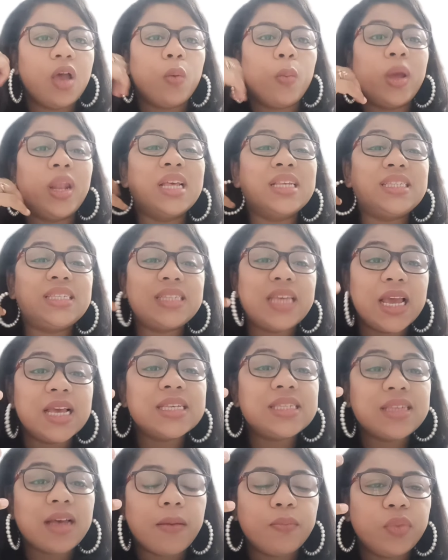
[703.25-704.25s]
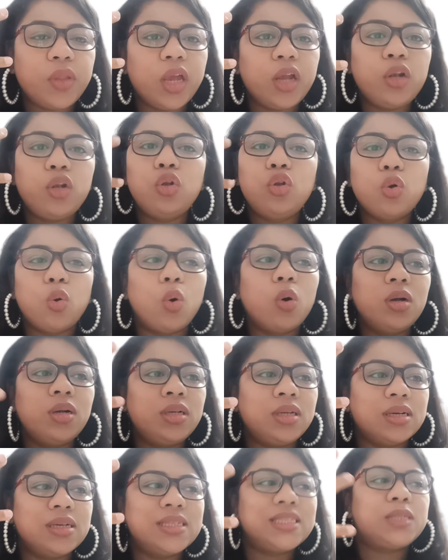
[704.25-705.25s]
When I say something,
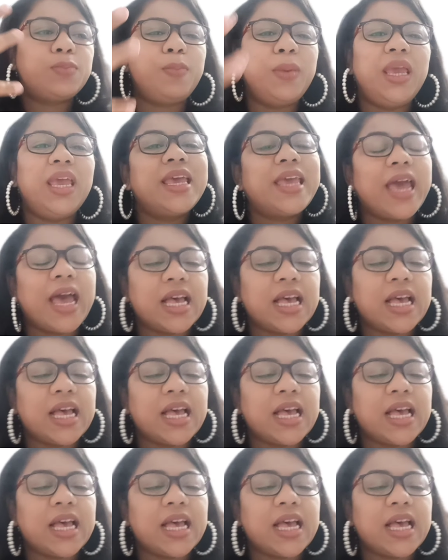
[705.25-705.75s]
don't speak